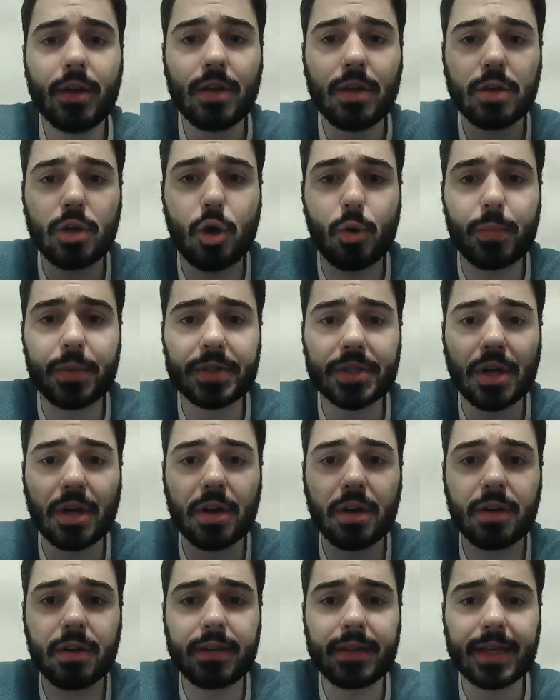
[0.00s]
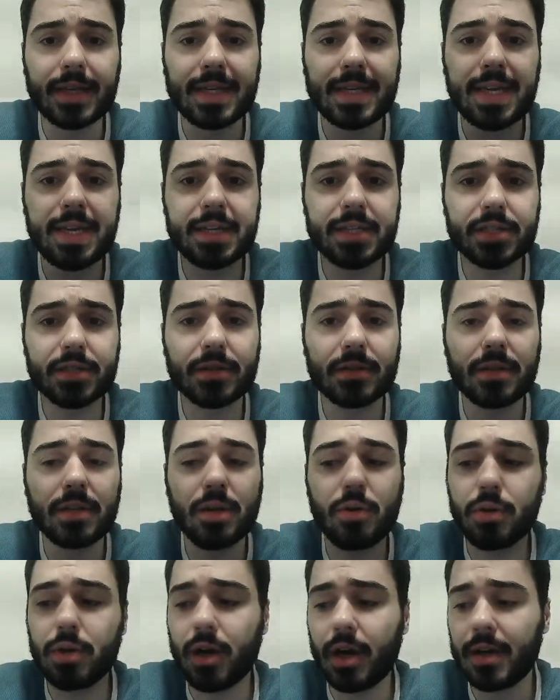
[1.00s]
Kopitar and the Kings,
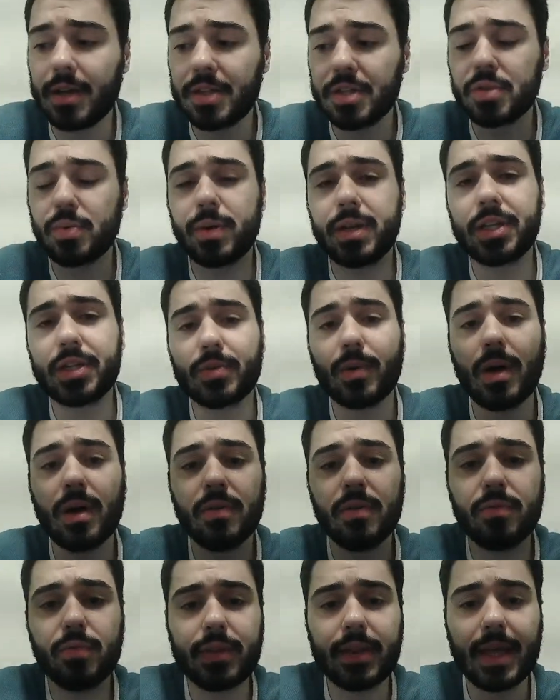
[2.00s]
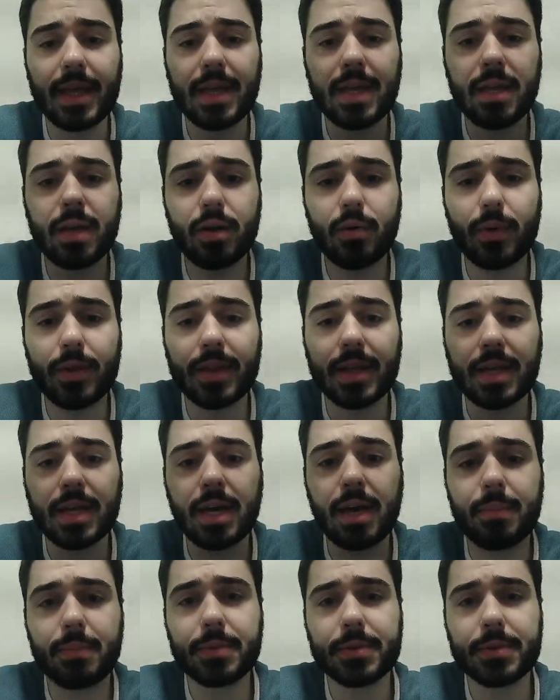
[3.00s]
got in 2012 when they won the Cup.